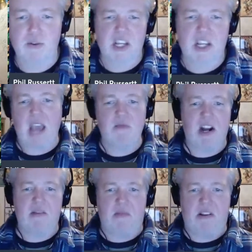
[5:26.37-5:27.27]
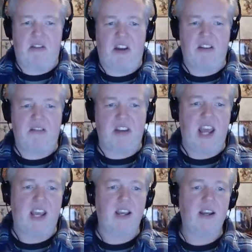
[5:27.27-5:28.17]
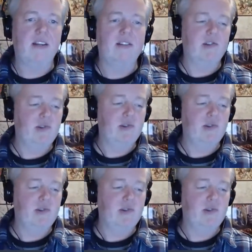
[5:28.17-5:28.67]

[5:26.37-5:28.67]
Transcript: He was like, I want to.